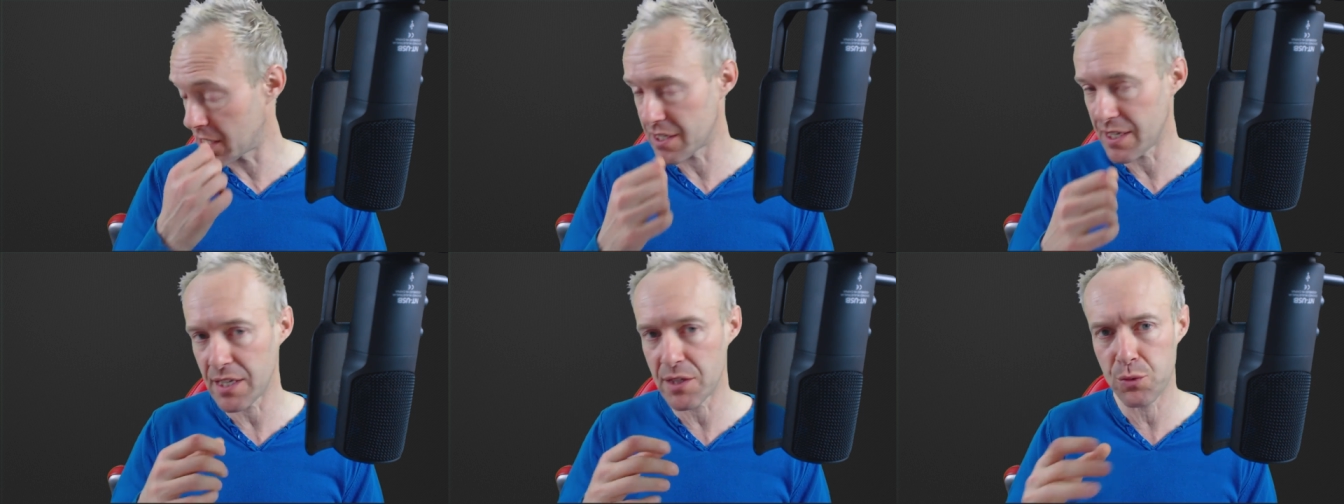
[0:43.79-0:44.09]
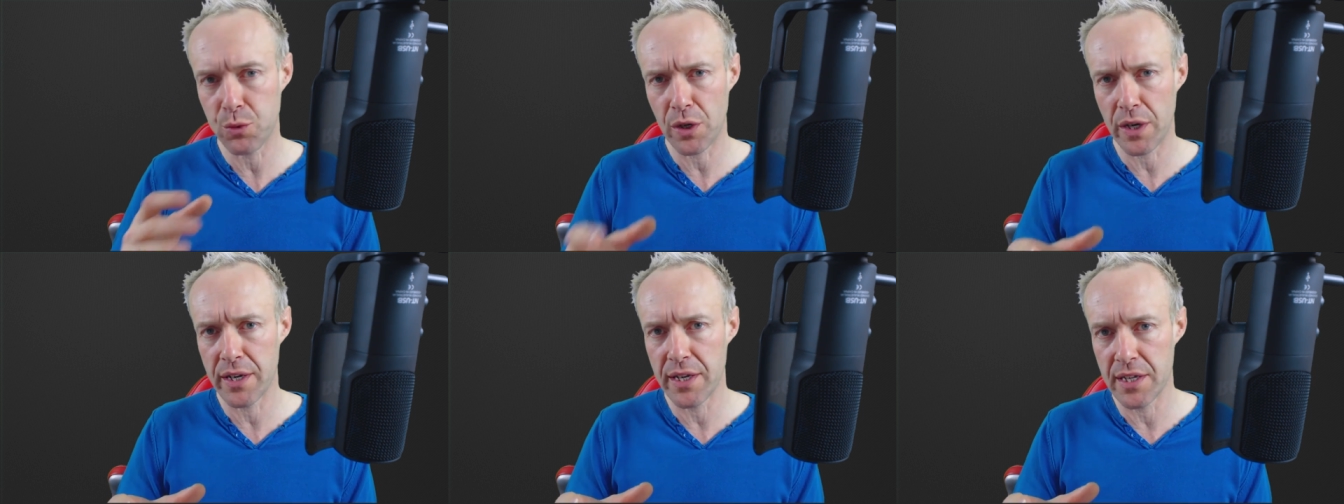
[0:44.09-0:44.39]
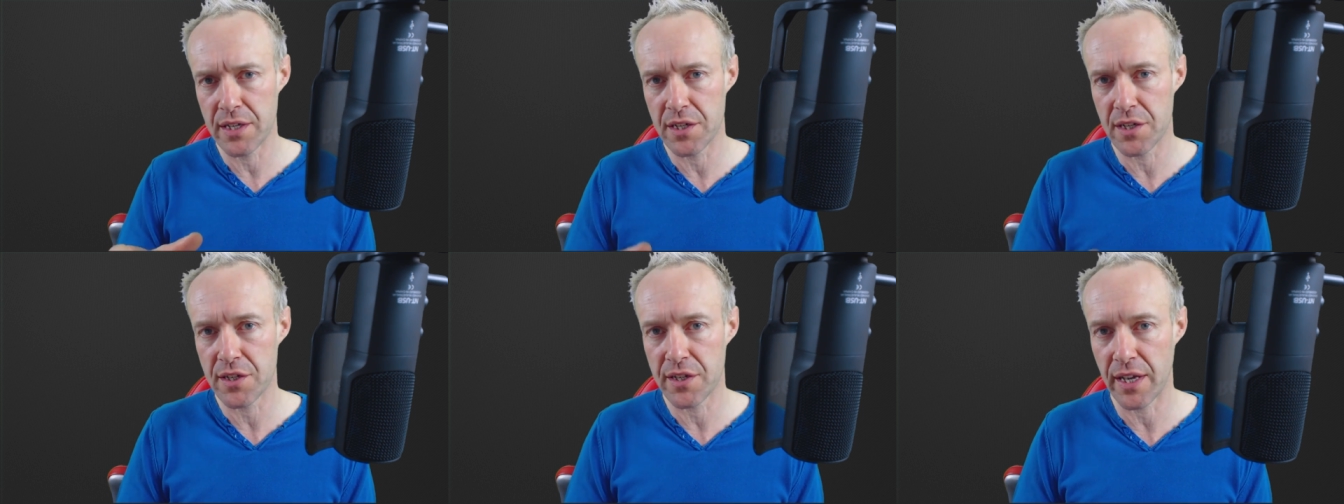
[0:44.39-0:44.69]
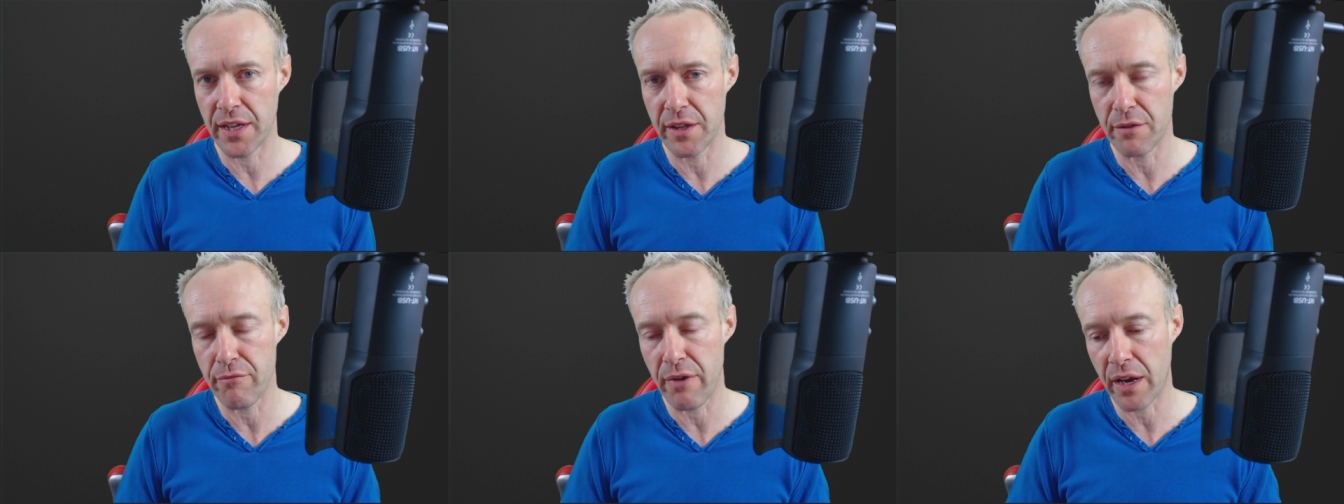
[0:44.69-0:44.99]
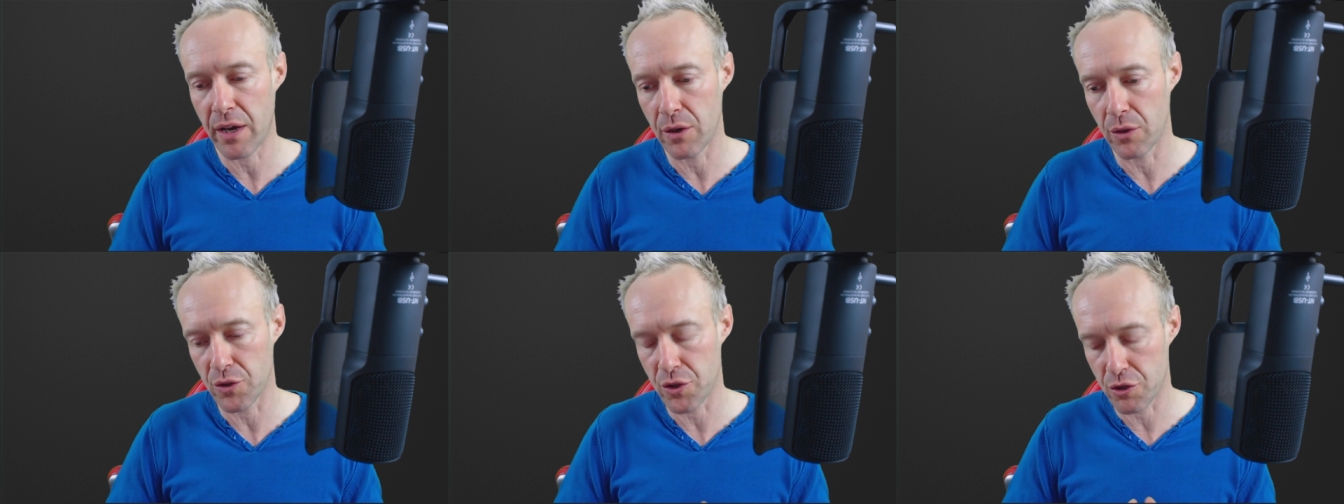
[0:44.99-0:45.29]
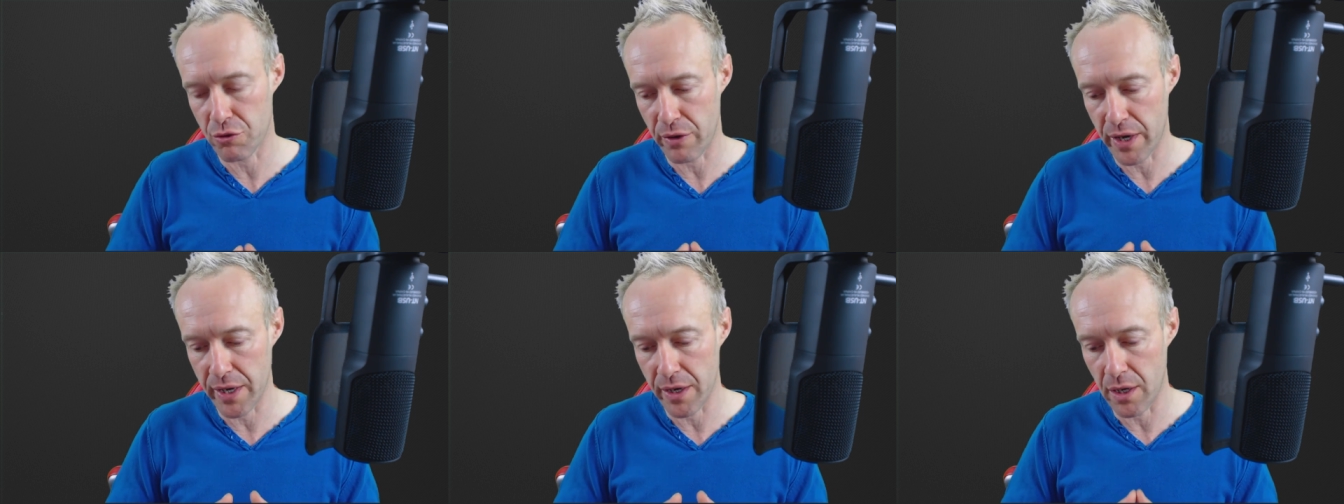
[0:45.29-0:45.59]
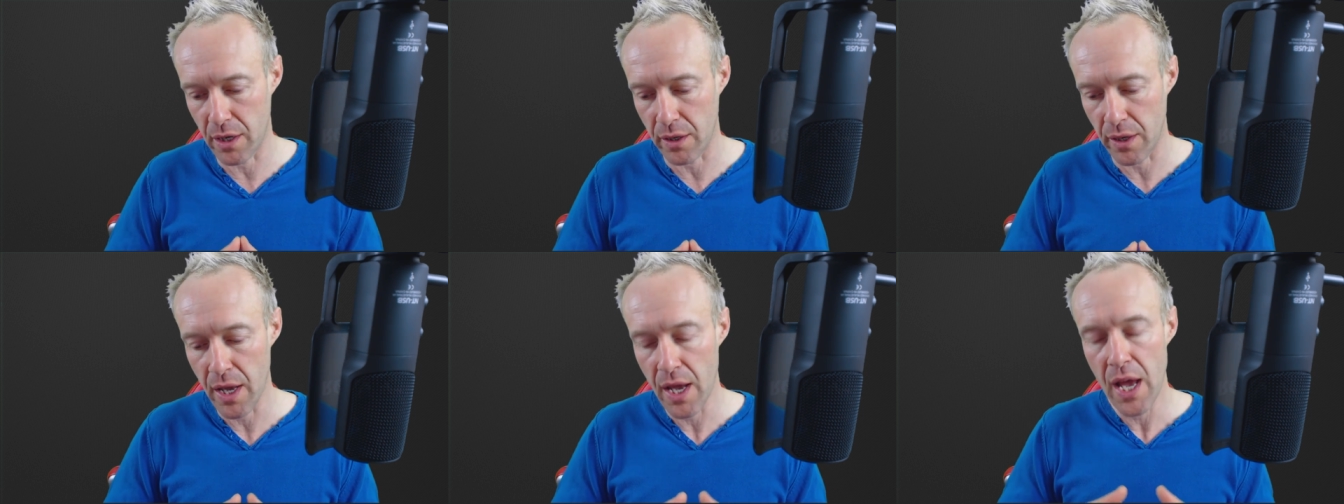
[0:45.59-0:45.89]
because that's what I need to set the record
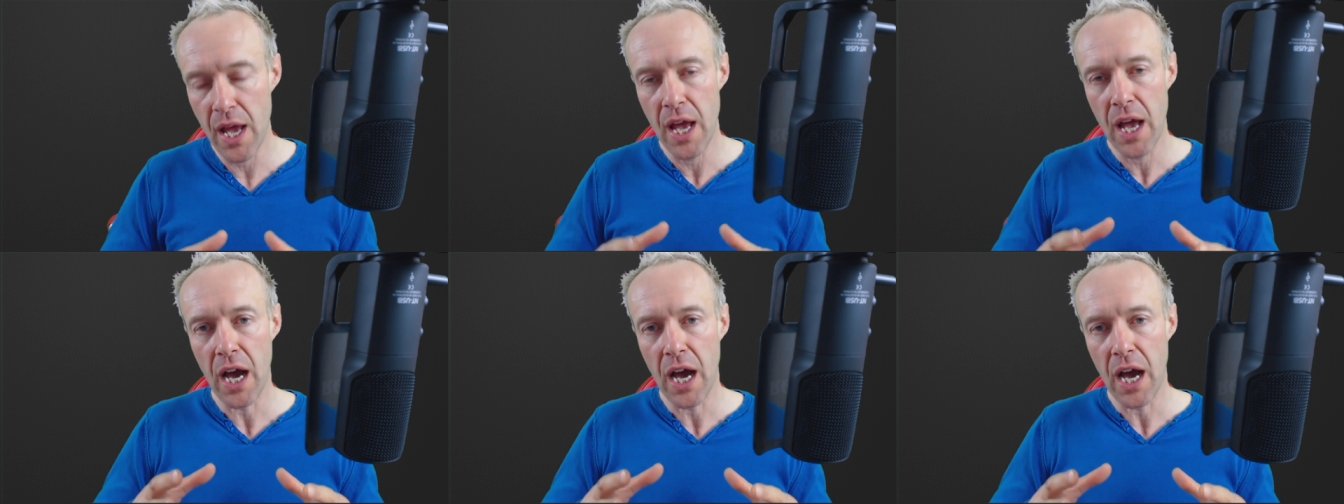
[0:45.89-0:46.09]
straight on.